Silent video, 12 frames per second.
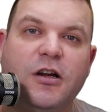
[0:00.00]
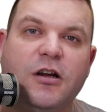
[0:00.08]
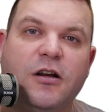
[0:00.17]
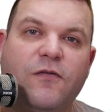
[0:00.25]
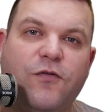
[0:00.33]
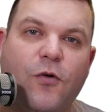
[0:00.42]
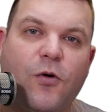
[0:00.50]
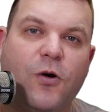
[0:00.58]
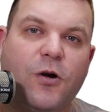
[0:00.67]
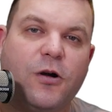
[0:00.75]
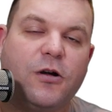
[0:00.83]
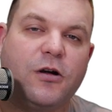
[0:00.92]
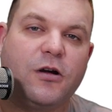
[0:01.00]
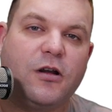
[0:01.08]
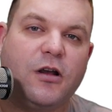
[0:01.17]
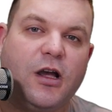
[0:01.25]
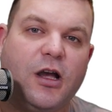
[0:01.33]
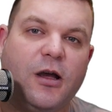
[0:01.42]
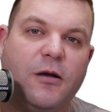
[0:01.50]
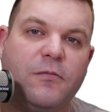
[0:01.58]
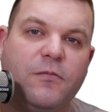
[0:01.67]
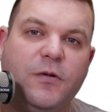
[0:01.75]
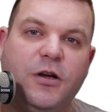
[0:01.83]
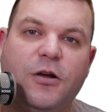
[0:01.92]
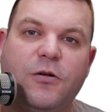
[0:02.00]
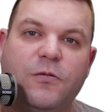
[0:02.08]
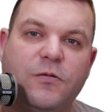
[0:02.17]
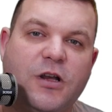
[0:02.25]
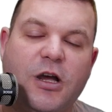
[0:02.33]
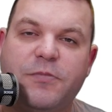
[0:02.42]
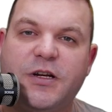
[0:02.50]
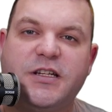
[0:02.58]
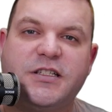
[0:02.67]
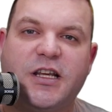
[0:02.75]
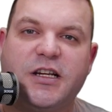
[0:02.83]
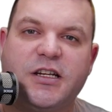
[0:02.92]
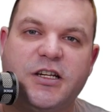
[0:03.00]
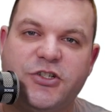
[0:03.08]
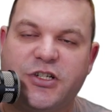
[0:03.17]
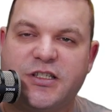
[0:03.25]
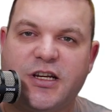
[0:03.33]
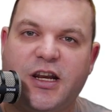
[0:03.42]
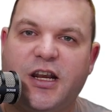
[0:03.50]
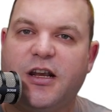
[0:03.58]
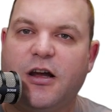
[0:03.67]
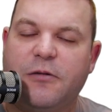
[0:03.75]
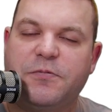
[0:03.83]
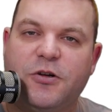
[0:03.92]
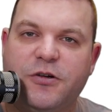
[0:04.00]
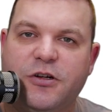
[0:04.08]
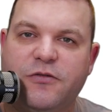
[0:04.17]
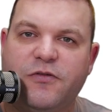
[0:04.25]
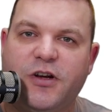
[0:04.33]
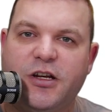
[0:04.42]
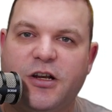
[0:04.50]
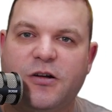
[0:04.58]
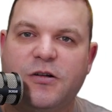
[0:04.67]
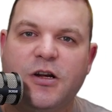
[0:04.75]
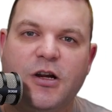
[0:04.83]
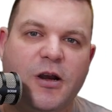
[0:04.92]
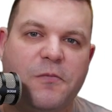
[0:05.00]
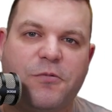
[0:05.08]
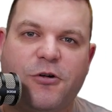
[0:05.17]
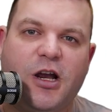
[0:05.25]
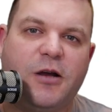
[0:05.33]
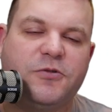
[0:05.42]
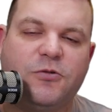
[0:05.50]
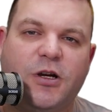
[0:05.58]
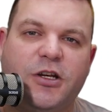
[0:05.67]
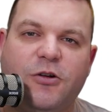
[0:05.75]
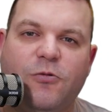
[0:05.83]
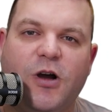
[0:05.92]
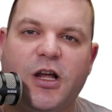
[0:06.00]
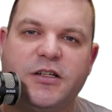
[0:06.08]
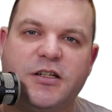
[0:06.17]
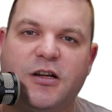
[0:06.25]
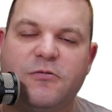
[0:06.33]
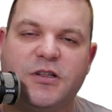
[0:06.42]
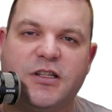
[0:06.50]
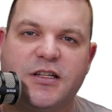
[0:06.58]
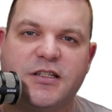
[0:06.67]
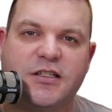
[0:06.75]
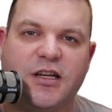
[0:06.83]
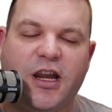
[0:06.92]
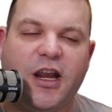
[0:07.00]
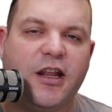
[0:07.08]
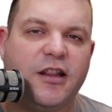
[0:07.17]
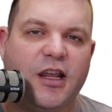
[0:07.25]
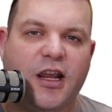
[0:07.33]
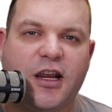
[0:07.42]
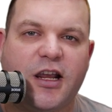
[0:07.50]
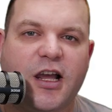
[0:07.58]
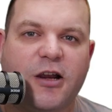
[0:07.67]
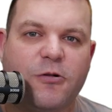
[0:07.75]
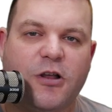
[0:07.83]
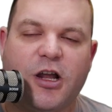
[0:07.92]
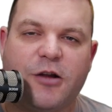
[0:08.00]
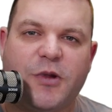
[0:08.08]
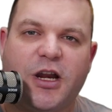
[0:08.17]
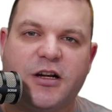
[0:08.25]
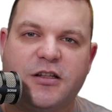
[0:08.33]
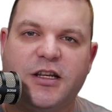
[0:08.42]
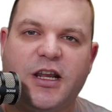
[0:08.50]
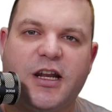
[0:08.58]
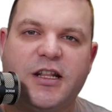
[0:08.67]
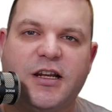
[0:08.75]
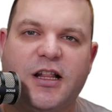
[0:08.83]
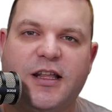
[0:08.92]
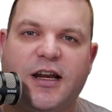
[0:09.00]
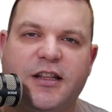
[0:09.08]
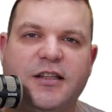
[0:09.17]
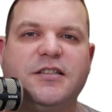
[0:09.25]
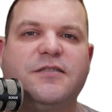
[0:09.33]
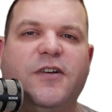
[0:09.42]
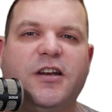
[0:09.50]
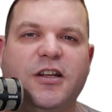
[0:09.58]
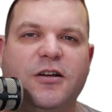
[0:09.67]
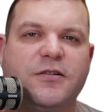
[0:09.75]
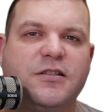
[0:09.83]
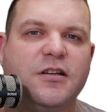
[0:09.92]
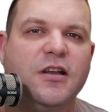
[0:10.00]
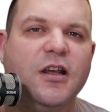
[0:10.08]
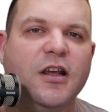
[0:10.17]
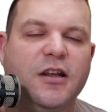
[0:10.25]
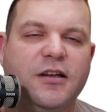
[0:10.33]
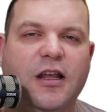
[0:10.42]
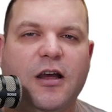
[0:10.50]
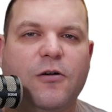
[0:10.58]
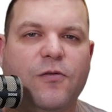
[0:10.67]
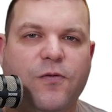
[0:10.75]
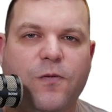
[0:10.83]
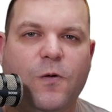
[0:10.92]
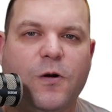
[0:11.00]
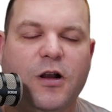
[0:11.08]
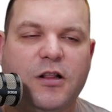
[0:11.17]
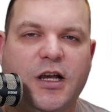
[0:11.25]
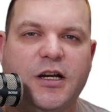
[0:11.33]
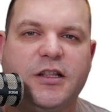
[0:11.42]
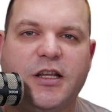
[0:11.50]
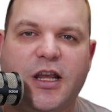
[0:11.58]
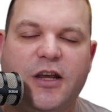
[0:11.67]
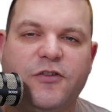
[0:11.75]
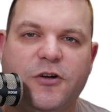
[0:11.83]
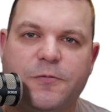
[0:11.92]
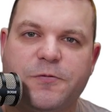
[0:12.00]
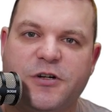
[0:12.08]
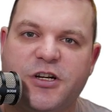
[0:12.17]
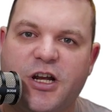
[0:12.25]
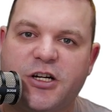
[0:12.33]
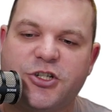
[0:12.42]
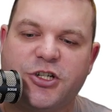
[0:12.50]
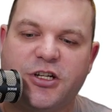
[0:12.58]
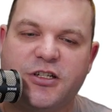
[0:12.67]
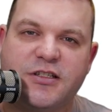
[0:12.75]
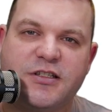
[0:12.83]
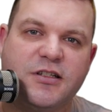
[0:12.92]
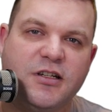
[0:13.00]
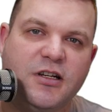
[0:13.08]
for companies that can just say, hey, upload your video, prompt what you want done with this, and the AI will automatically edit a lot of these videos. Now, for a lot of the heavier productions,